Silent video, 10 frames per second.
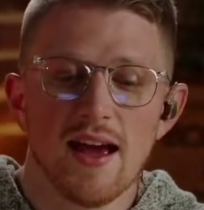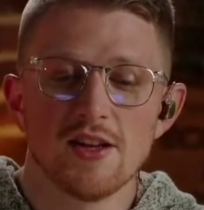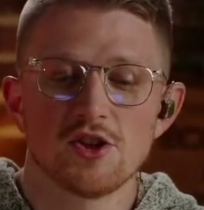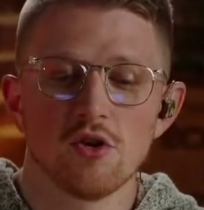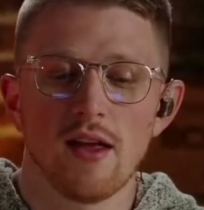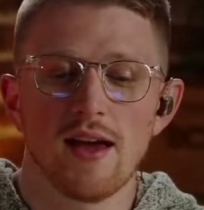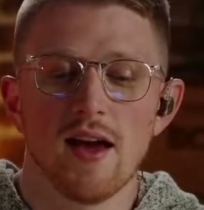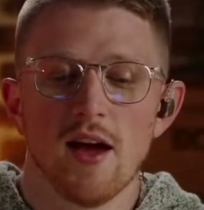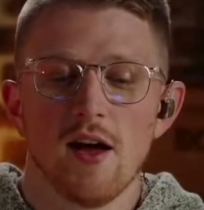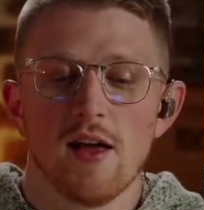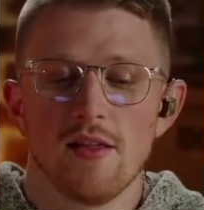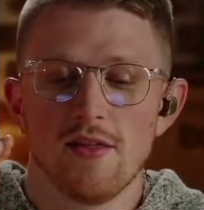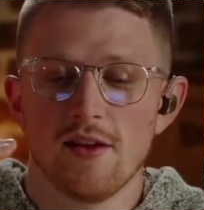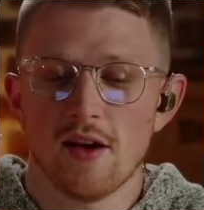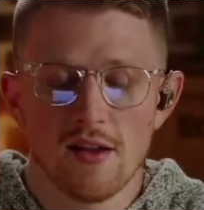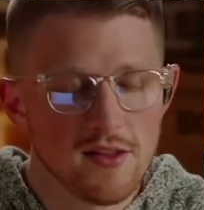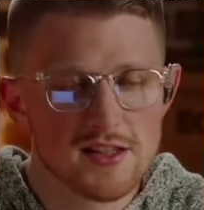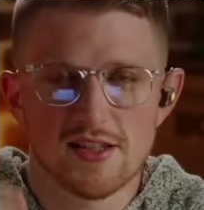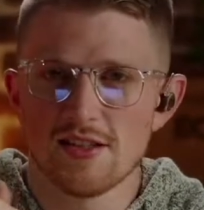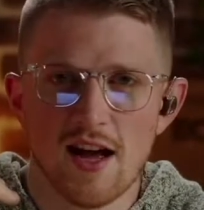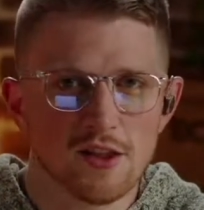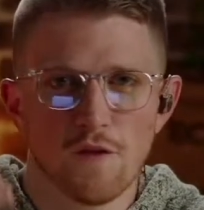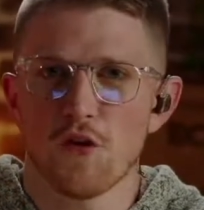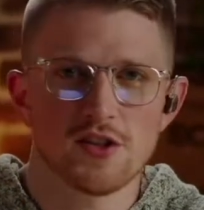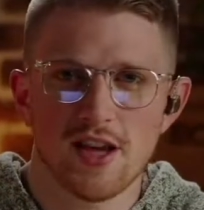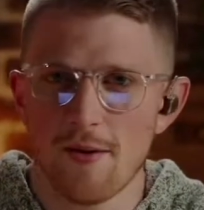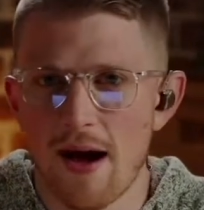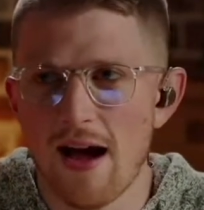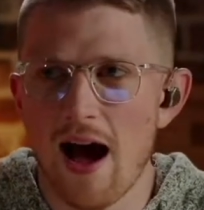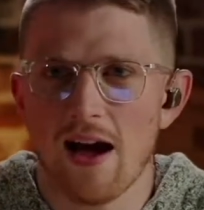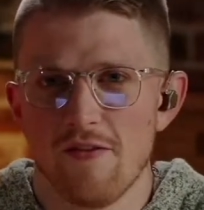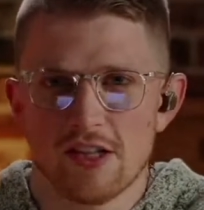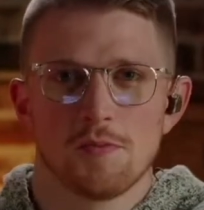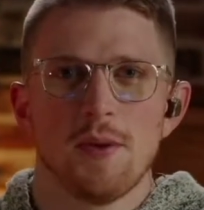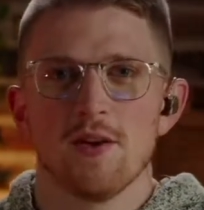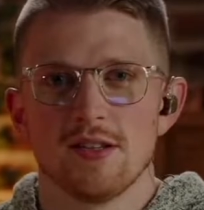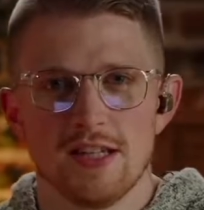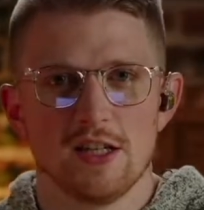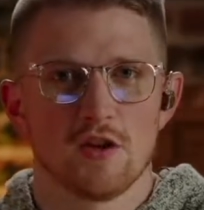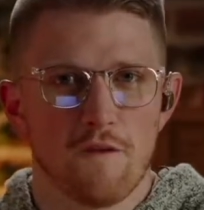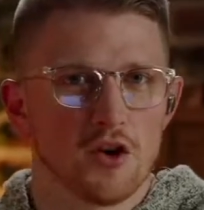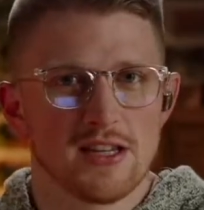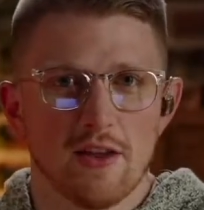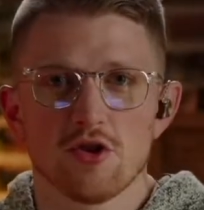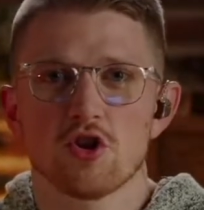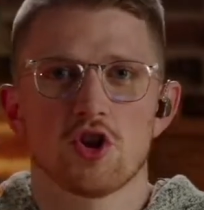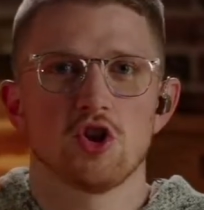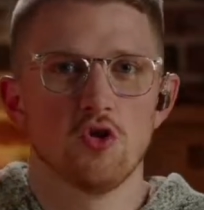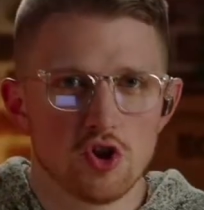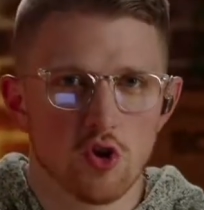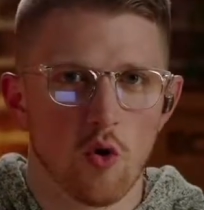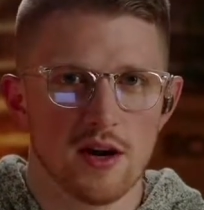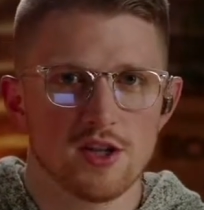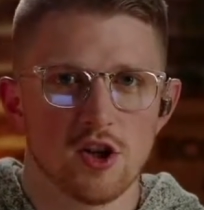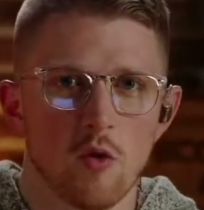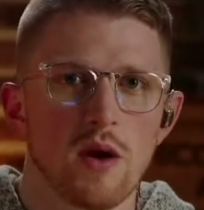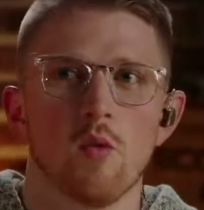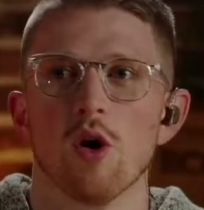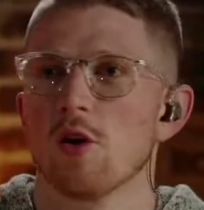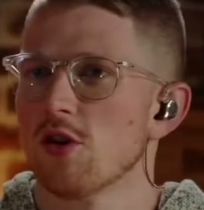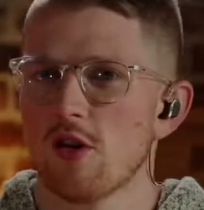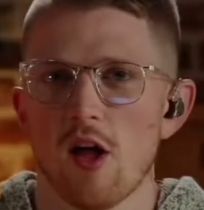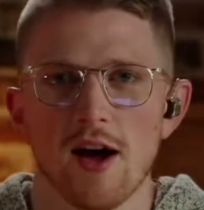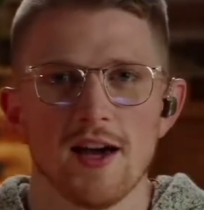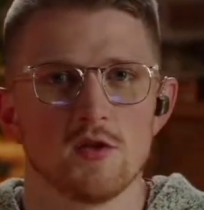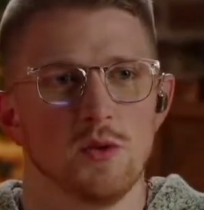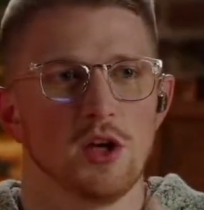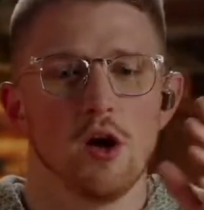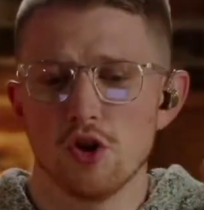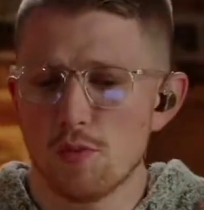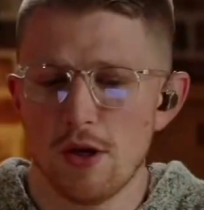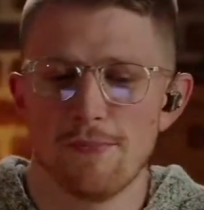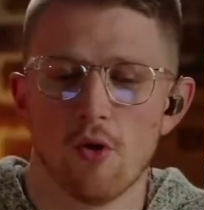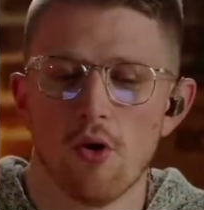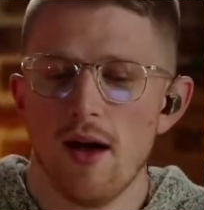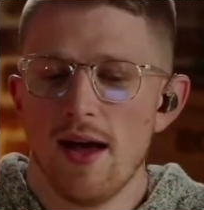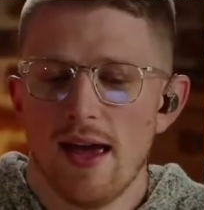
And so like, this is not the first time I've experienced these firsthand. Those are just two stories. You know, we work with clients, we coach people.